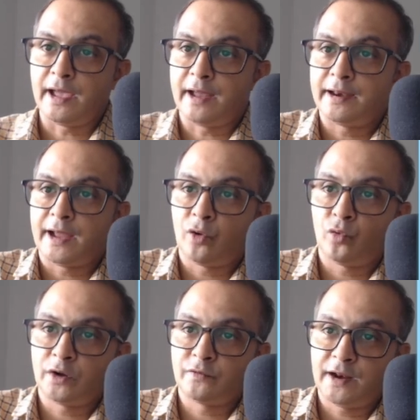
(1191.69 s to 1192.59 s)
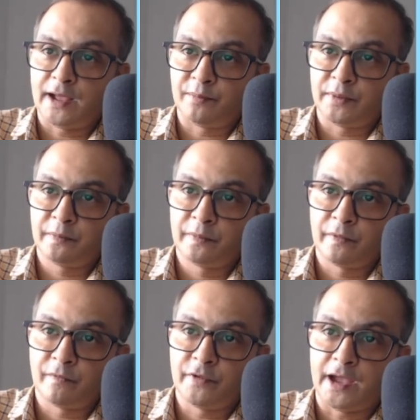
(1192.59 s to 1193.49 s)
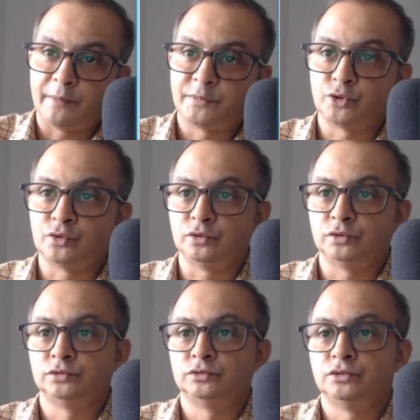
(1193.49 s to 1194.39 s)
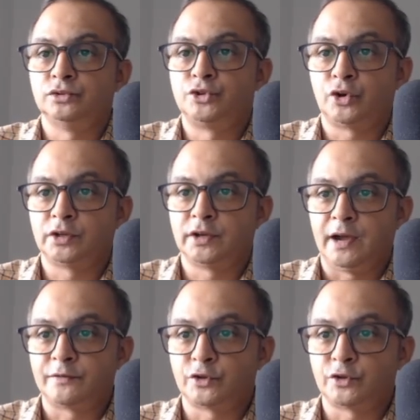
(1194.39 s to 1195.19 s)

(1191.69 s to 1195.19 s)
And now what will happen? We have to draw the graph.